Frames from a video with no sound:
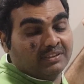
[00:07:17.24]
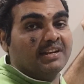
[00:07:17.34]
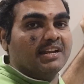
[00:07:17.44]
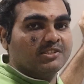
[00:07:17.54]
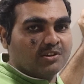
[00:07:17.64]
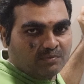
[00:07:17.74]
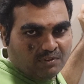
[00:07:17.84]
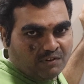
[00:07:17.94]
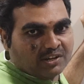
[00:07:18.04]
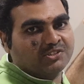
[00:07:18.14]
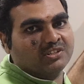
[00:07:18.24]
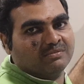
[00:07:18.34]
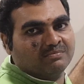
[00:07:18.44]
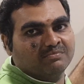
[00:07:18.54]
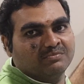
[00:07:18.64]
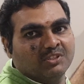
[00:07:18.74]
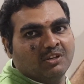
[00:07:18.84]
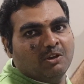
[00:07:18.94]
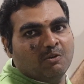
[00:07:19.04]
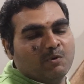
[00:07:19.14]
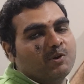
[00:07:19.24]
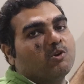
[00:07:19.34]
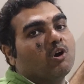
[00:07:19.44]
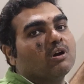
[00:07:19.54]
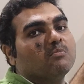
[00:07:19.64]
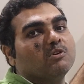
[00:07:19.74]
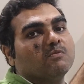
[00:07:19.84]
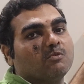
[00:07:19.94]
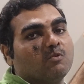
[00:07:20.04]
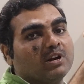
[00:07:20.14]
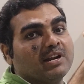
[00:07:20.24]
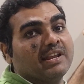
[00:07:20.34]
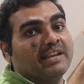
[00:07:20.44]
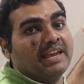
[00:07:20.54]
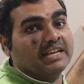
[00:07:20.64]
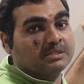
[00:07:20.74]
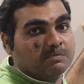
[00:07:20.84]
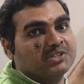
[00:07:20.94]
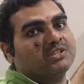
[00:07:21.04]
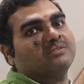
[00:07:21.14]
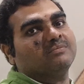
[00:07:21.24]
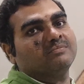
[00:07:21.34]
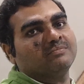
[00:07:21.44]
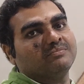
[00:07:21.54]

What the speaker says: the nature of the function. When you talk about quadratic expression,